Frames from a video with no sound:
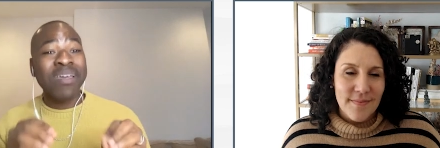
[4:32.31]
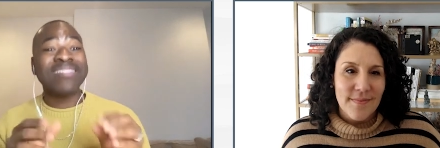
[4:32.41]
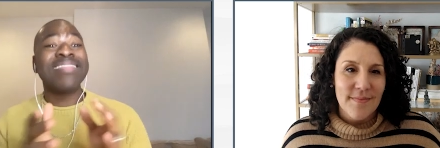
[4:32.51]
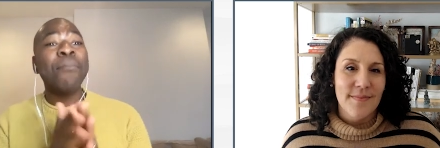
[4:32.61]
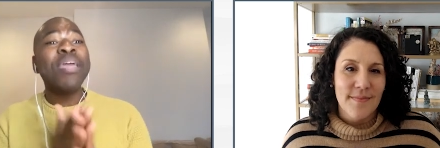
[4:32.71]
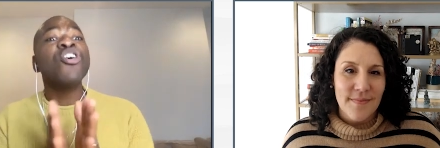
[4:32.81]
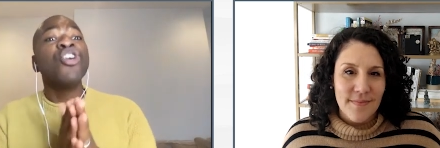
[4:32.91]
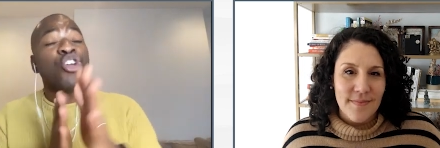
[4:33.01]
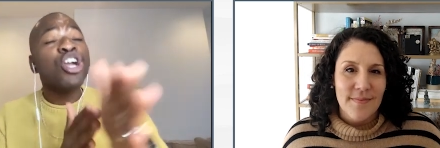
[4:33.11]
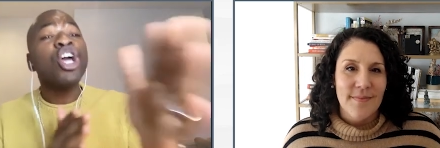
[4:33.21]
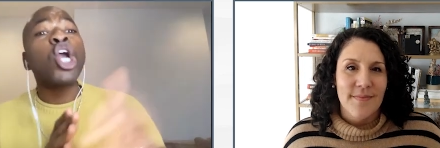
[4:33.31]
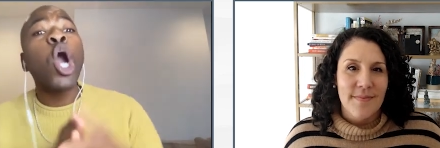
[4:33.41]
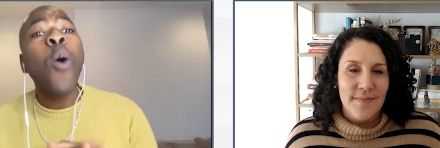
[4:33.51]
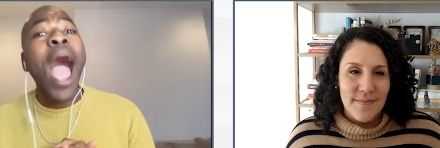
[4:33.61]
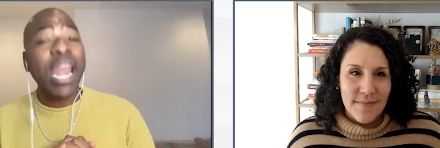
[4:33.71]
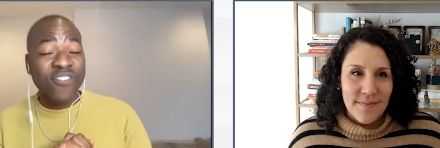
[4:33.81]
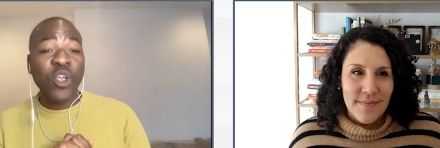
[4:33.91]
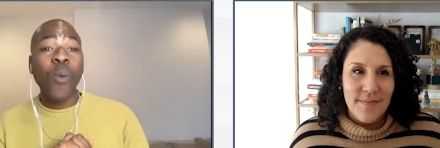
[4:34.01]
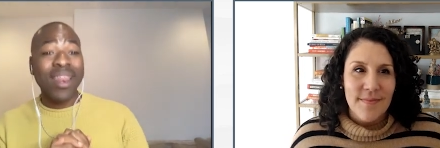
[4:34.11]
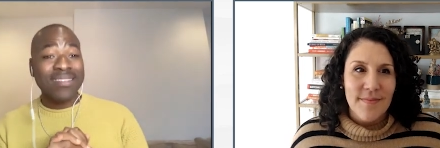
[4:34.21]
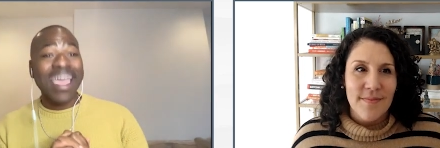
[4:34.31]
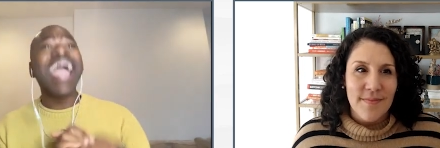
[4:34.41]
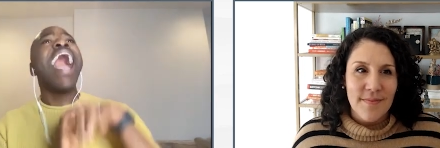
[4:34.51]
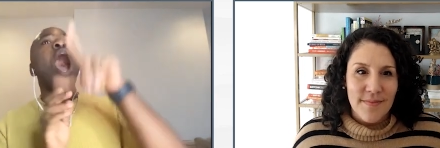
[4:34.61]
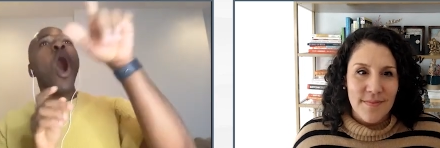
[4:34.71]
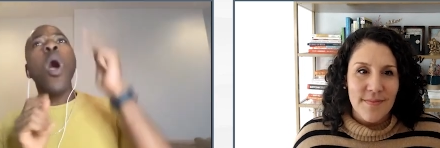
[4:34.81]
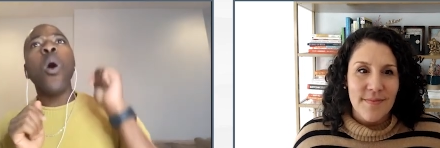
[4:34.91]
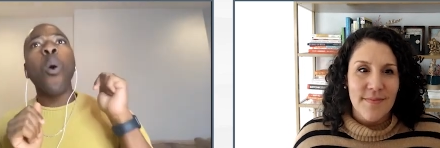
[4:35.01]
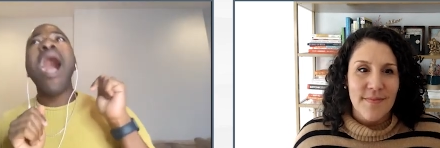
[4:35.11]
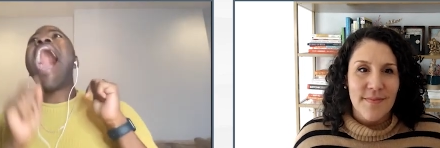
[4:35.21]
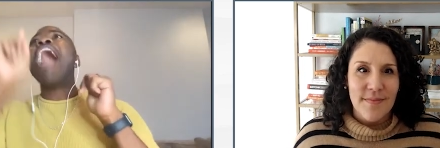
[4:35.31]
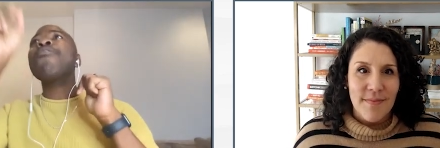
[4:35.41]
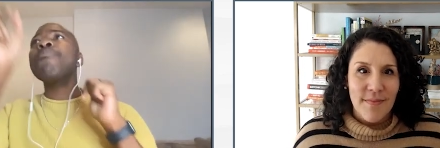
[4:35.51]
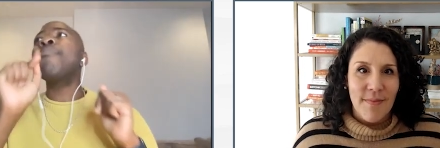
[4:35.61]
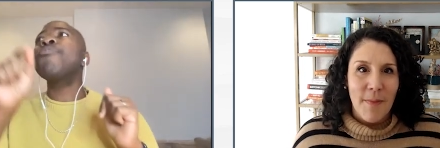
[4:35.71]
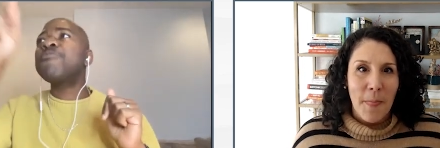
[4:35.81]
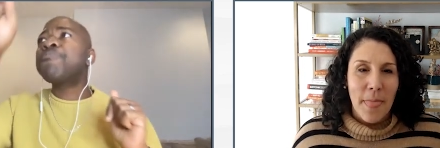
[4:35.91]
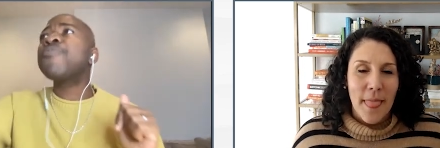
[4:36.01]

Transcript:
Speaker 1: banks. That means you're gonna go out of your way to say, Oh, I remember this